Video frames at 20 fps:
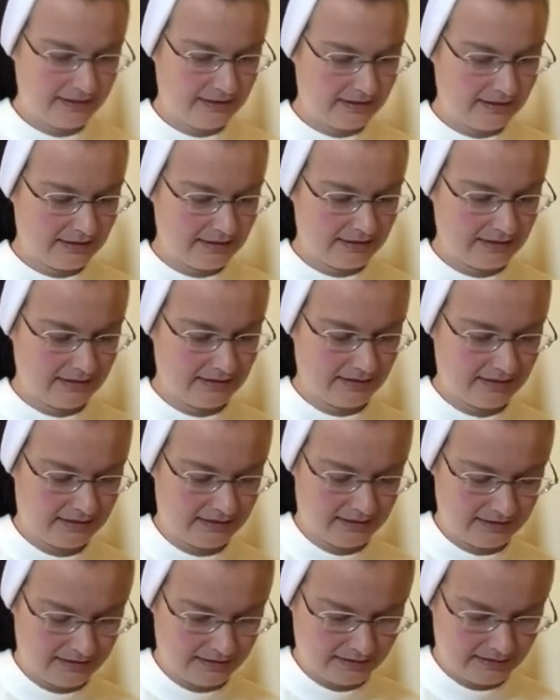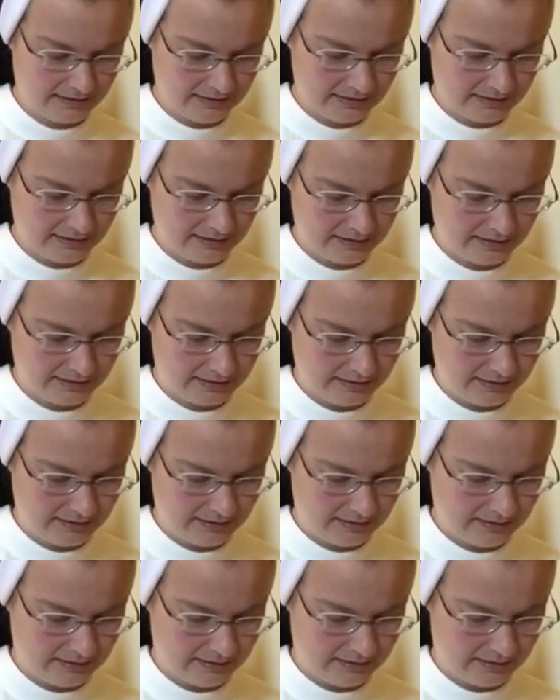
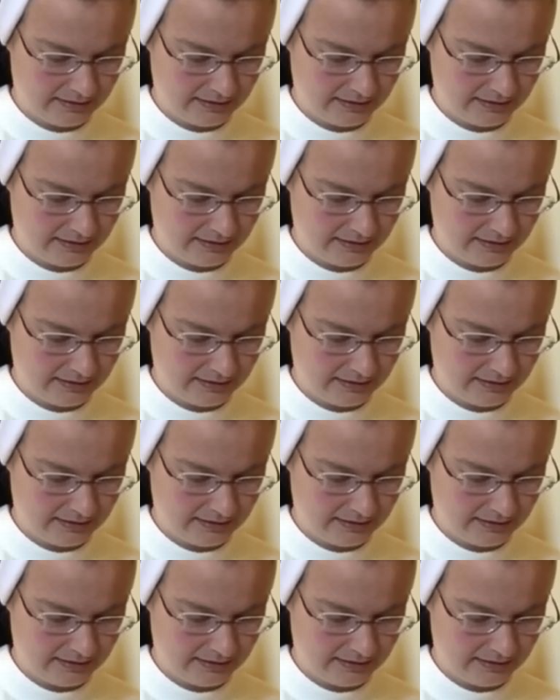No one is speaking in this clip.